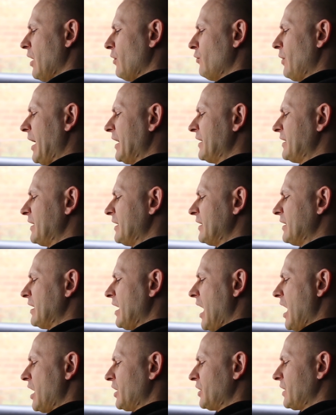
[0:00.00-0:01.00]
rising
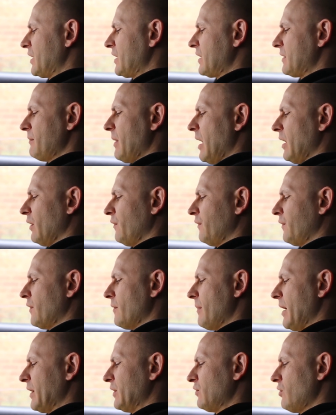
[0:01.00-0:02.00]
the ash smell
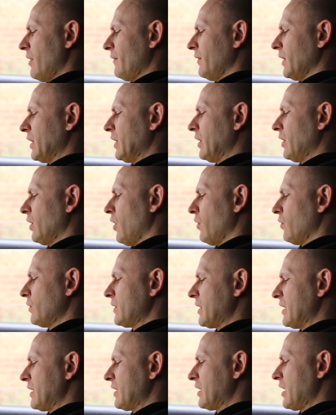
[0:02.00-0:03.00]
from my traveling
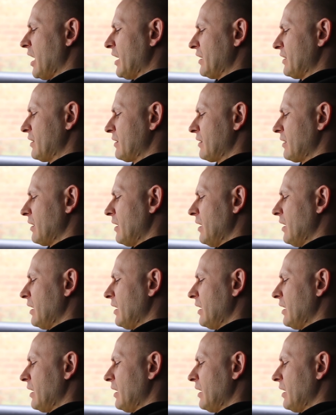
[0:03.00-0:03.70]
clothes and cassock.